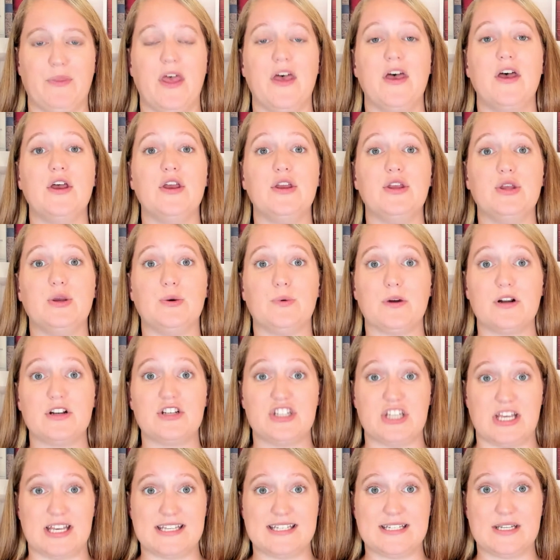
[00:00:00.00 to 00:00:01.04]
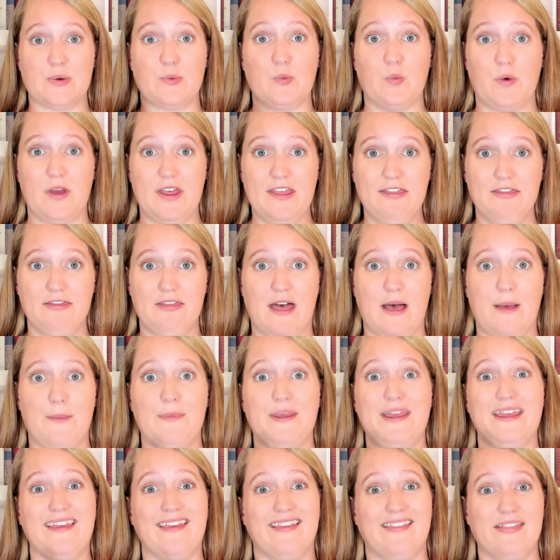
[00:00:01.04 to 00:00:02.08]
You are just with them
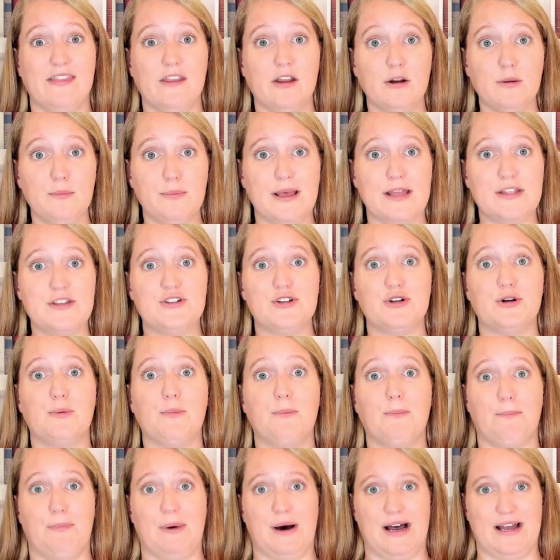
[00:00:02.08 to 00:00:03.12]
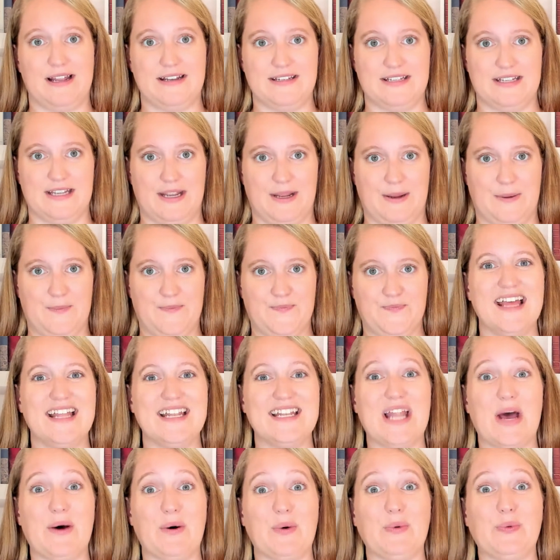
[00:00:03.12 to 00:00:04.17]
in their bedroom bonding.
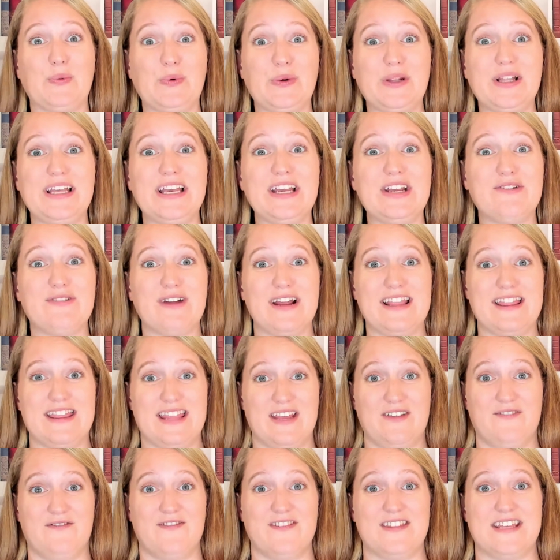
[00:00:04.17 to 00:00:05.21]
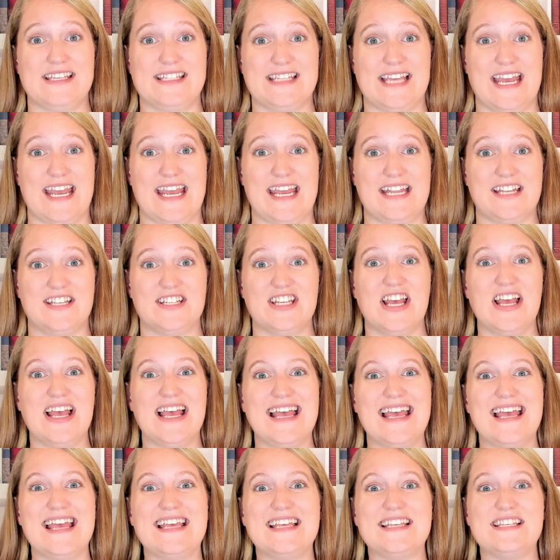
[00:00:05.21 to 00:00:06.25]
Now, a really great thing for this age
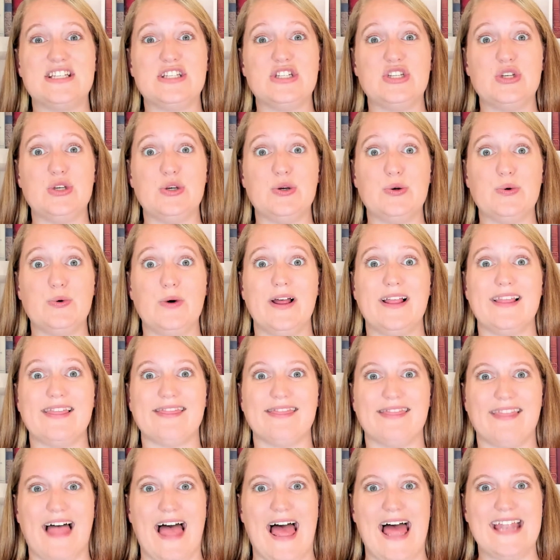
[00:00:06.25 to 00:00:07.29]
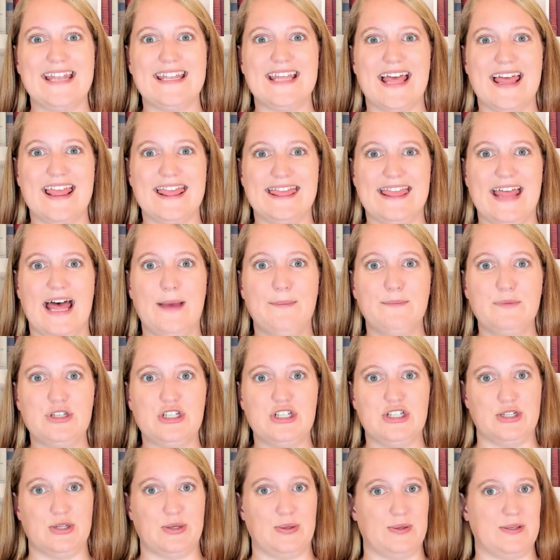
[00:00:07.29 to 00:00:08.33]
is to let them
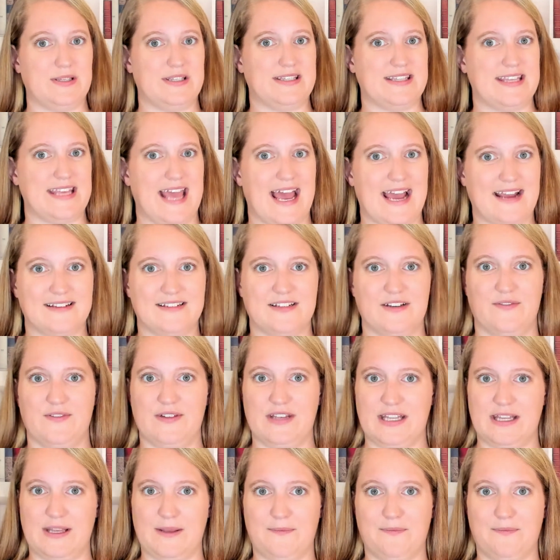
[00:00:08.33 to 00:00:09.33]
choose the activity.